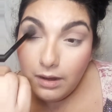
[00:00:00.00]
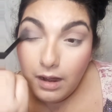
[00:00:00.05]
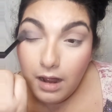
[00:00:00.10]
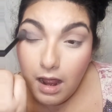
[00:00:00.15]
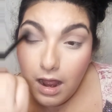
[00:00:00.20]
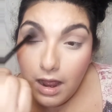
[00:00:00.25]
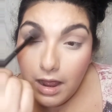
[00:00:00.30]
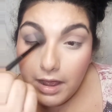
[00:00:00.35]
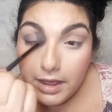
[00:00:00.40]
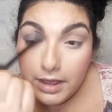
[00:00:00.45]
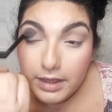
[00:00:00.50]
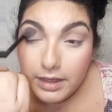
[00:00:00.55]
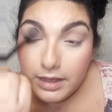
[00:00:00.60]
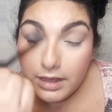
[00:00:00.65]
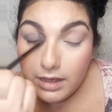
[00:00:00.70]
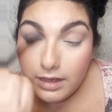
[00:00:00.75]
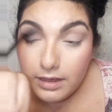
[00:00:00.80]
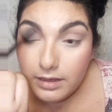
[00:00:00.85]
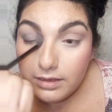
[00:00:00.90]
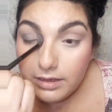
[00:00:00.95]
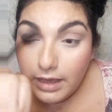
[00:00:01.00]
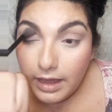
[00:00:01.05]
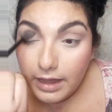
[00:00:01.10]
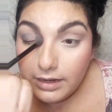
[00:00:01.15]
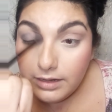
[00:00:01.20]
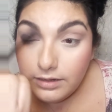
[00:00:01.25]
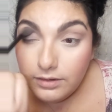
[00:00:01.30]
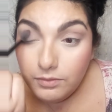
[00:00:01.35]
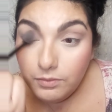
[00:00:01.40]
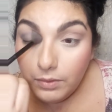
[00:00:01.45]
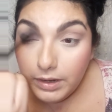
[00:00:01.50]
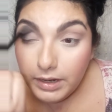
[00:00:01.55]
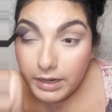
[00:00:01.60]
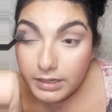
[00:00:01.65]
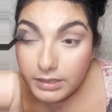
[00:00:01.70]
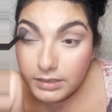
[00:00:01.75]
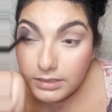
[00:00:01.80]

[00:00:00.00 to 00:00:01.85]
I gained weight,